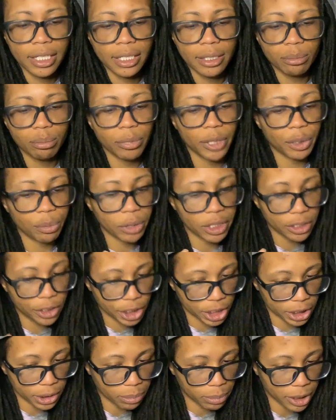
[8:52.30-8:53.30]
Maybe
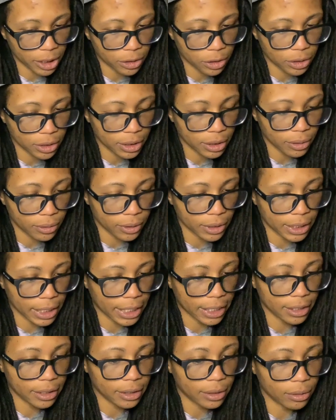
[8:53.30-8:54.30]
geometric,
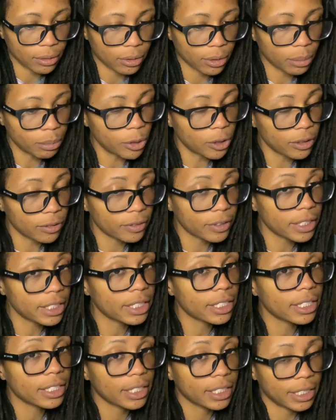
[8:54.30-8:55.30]
organic, or
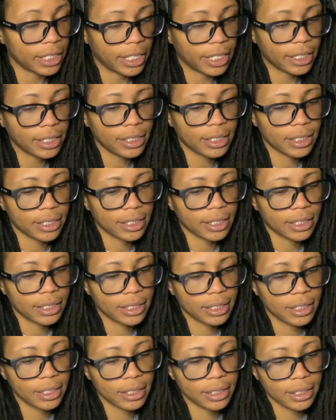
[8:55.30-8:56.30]
amorphic, yes.
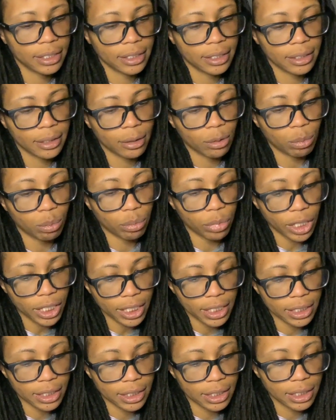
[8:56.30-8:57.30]

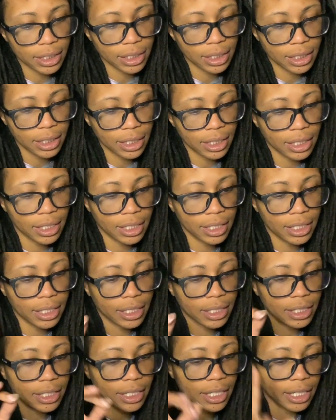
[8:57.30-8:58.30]
But
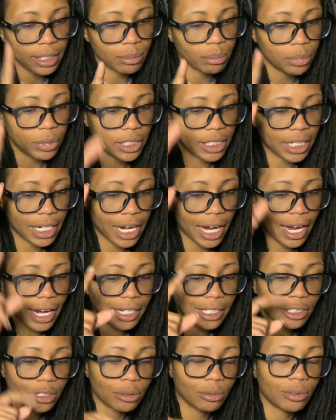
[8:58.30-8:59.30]
can be
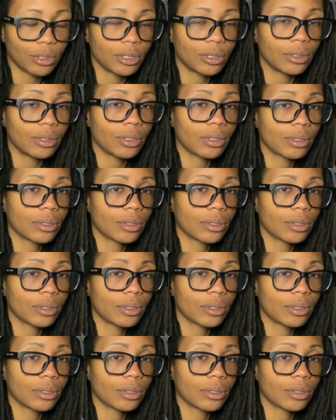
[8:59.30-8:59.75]
actual